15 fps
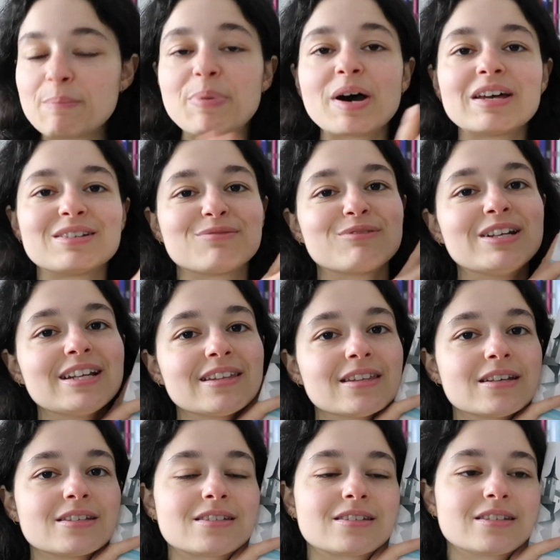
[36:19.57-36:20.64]
But reading
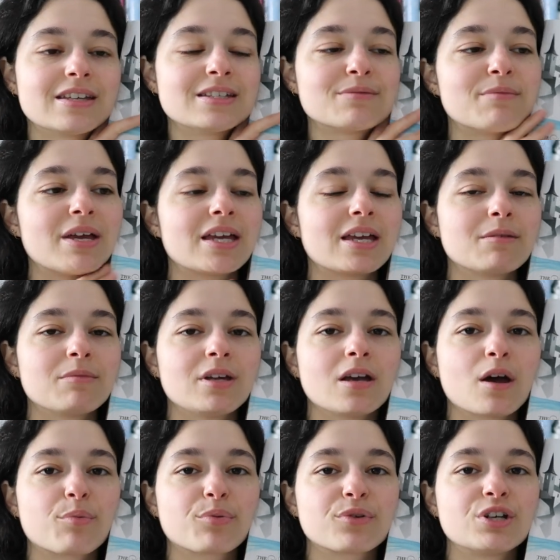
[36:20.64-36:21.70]
this is making me
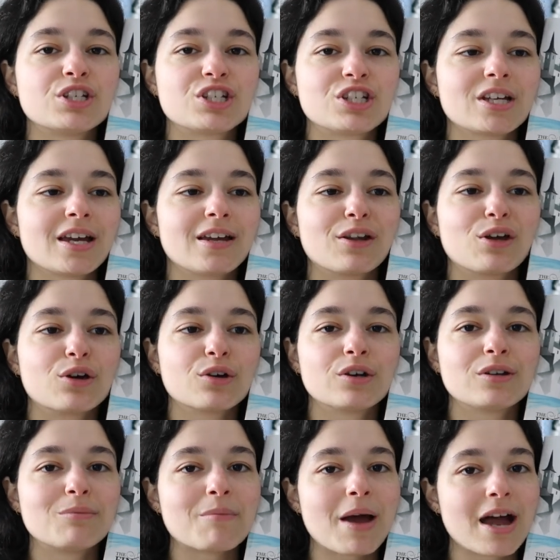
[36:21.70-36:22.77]
appreciate
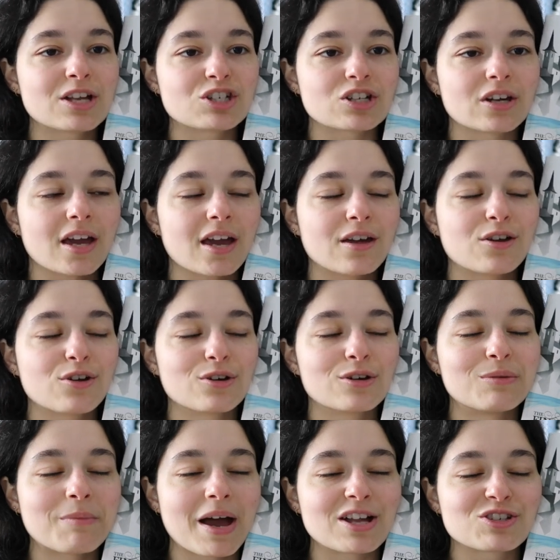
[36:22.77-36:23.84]
good magic, a
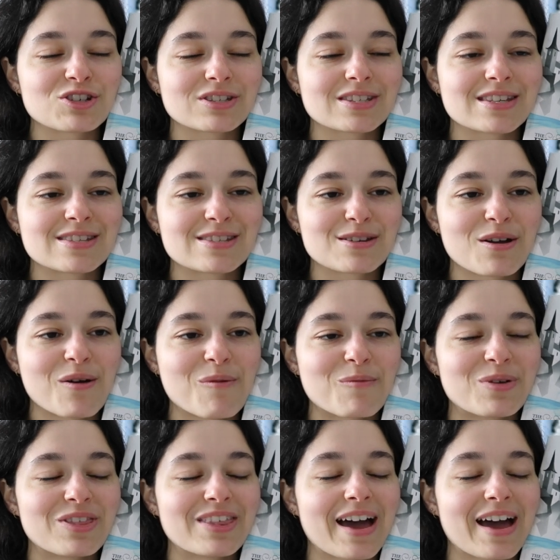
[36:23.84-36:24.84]
good magic system.